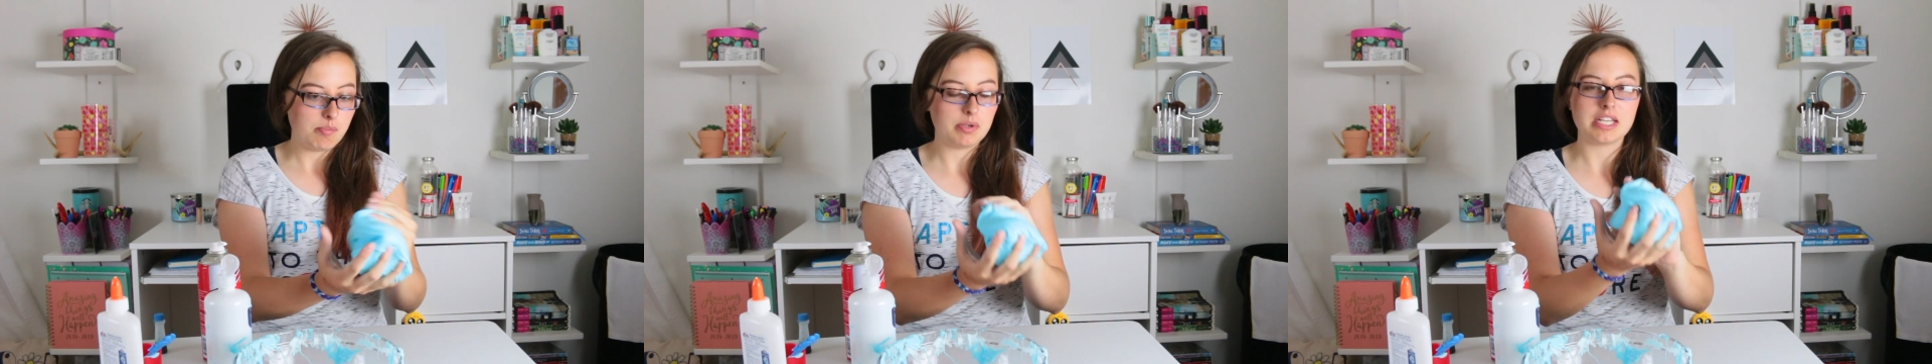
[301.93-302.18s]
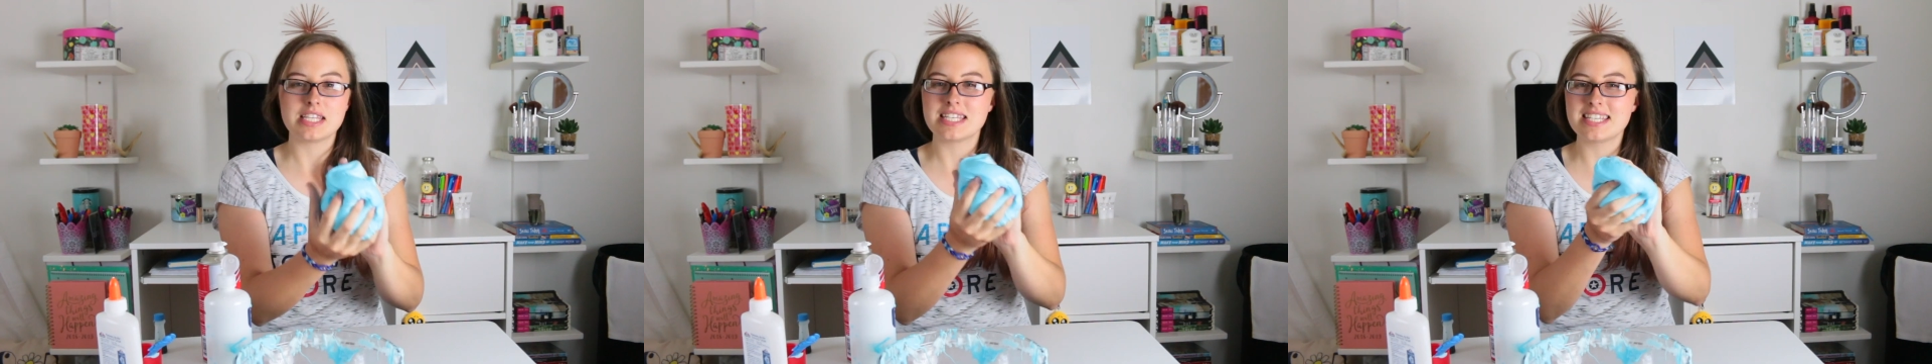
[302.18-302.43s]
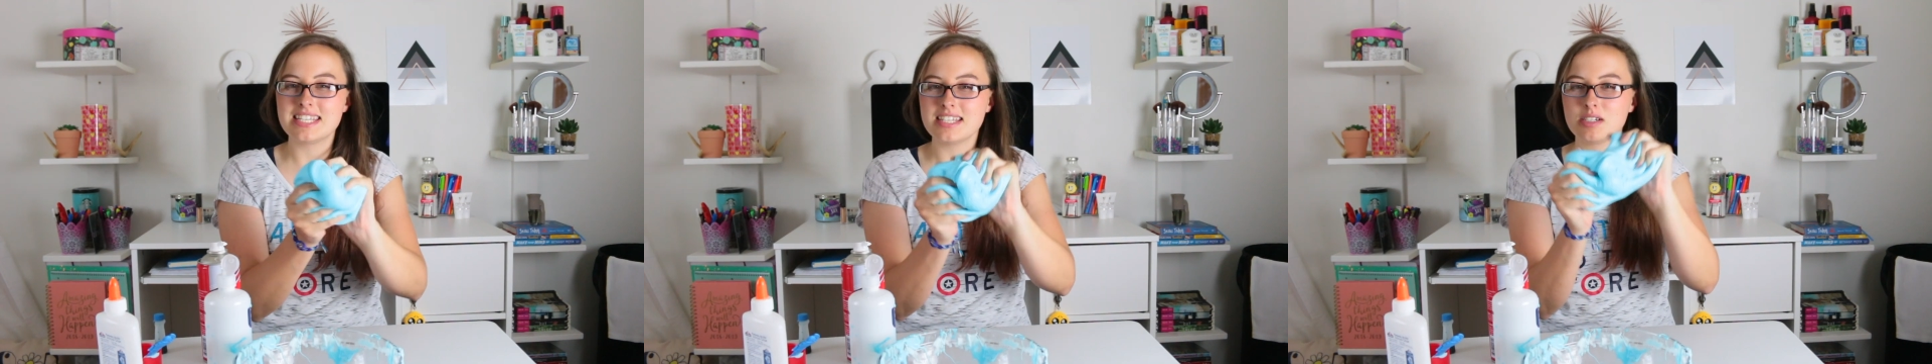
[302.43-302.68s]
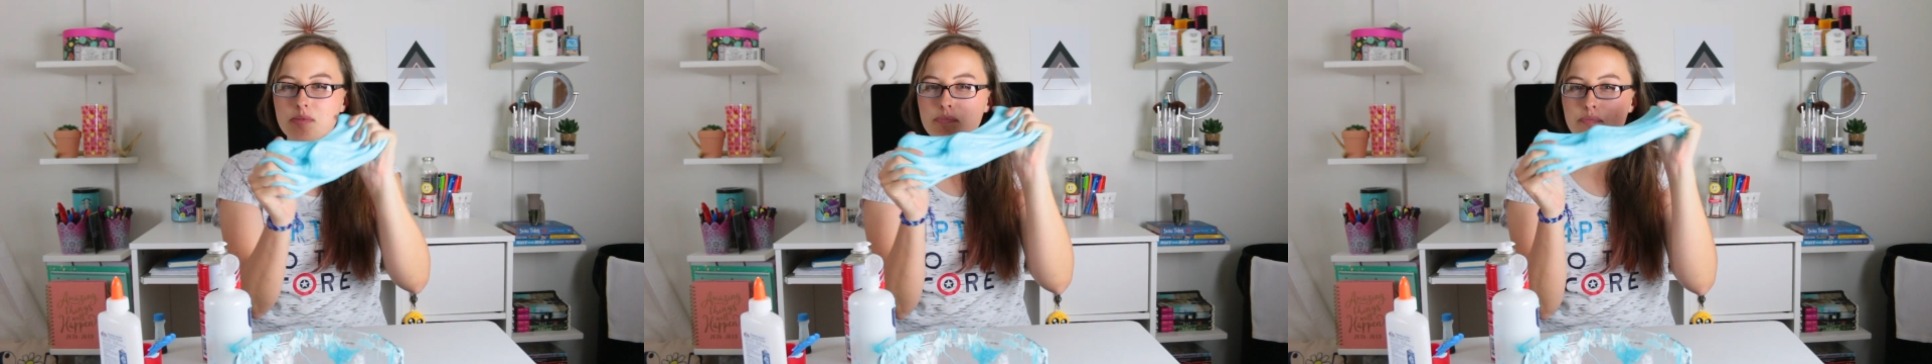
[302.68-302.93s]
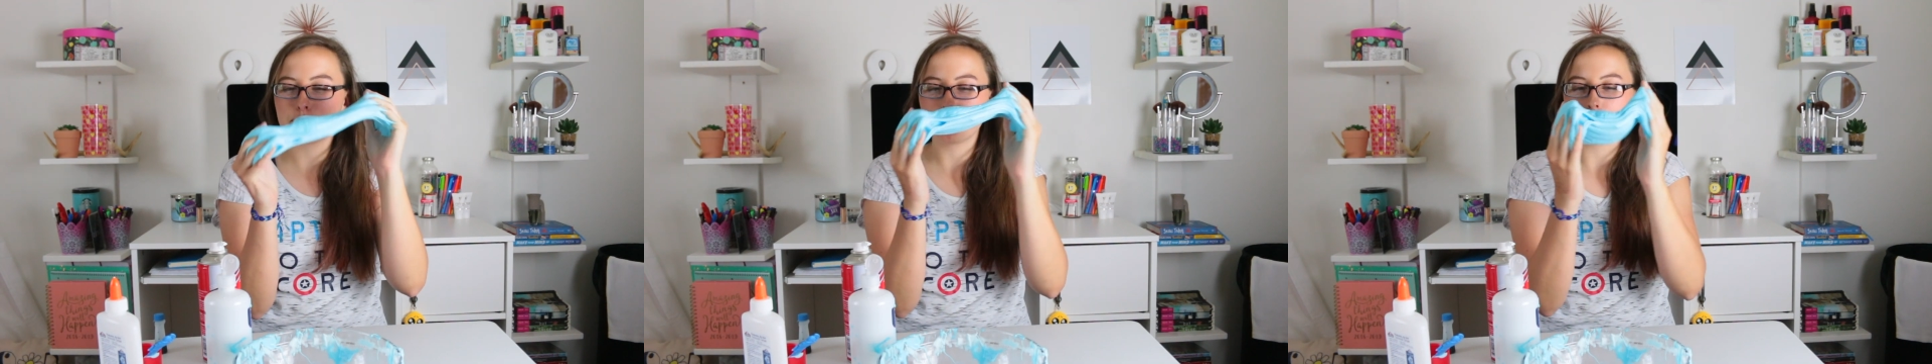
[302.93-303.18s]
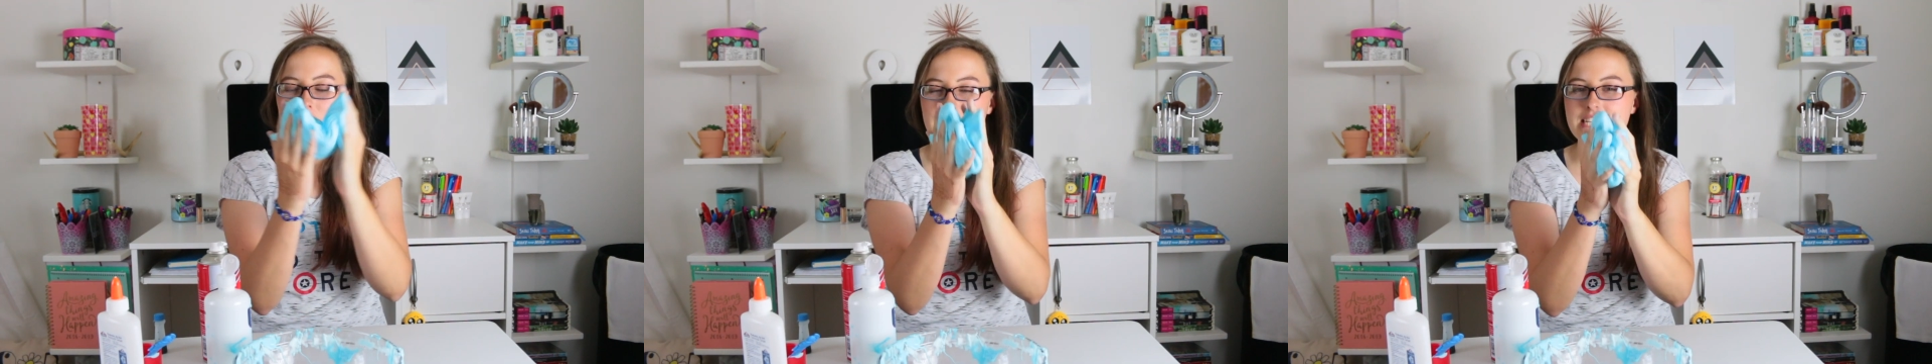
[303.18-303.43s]
But it's still
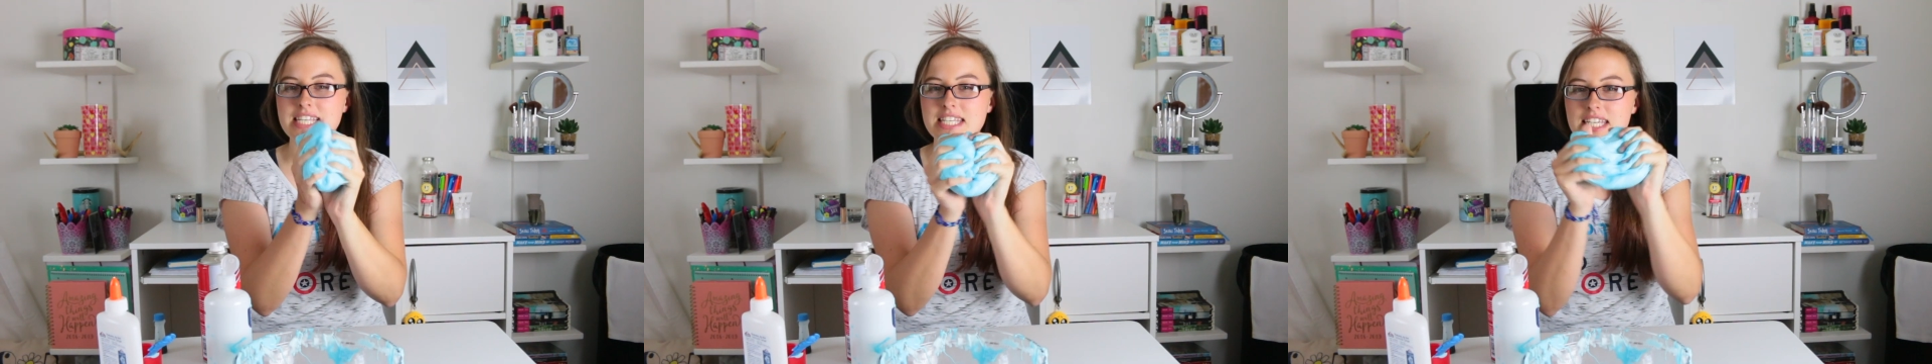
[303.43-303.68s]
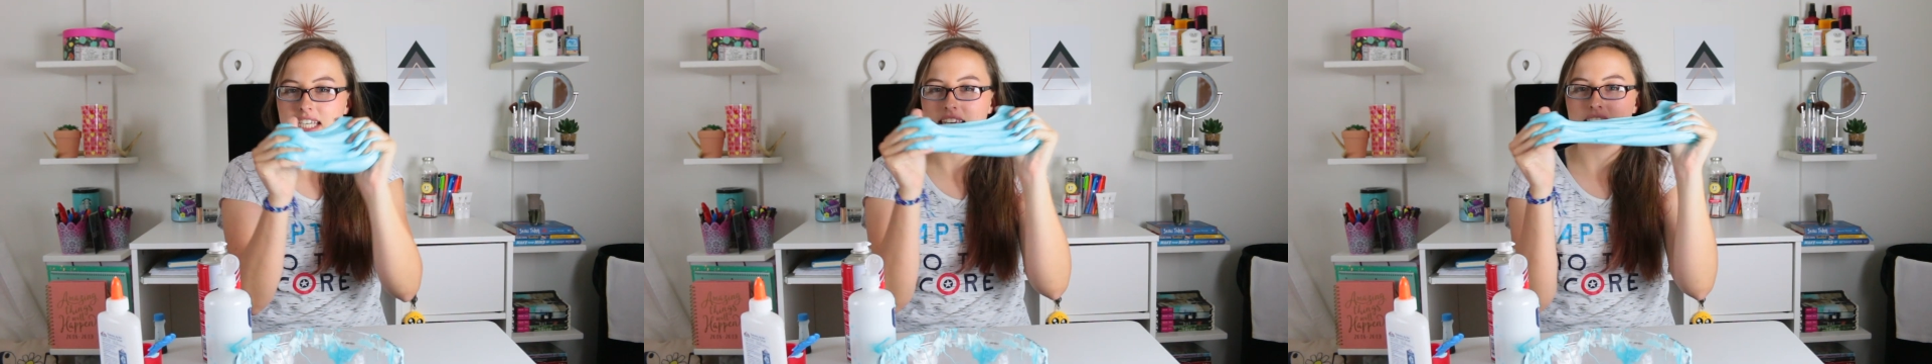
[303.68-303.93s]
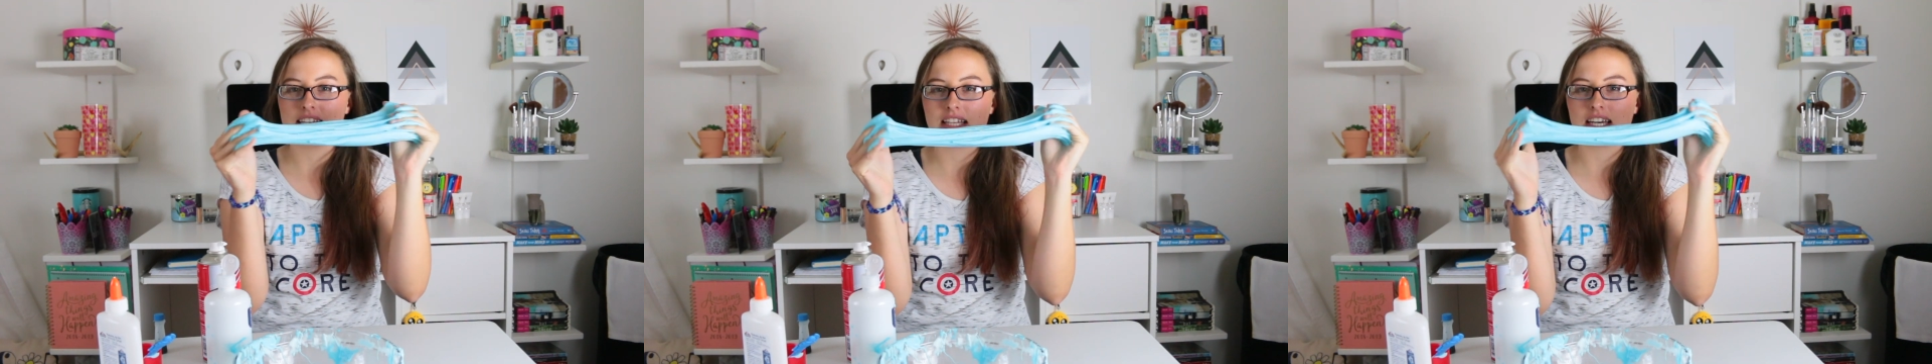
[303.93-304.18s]
pretty sticky.